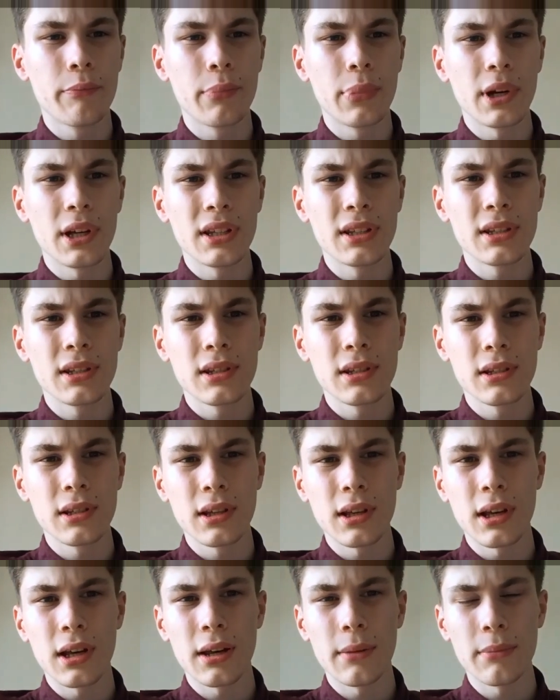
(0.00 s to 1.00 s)
But
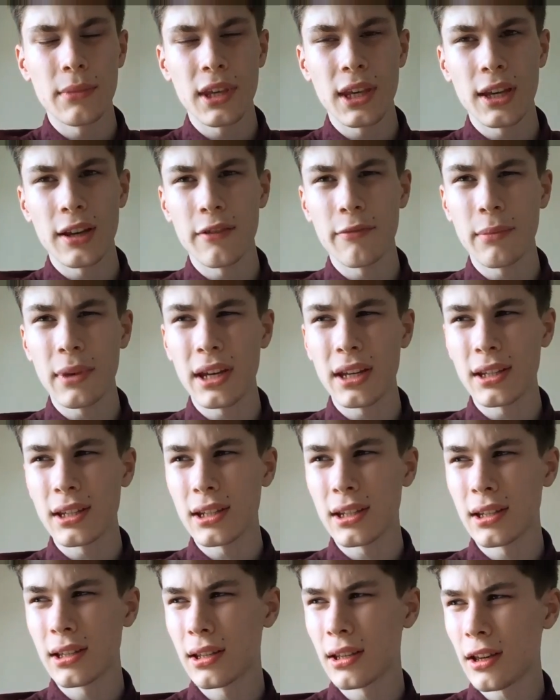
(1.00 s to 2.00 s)
yeah,
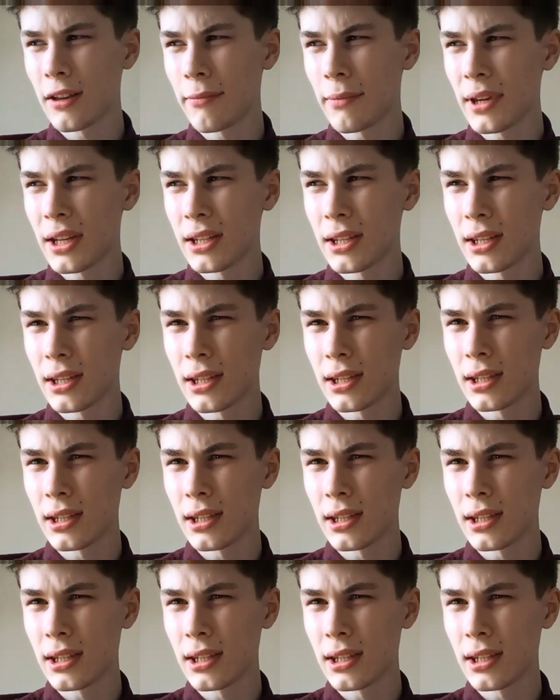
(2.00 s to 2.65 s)
I've made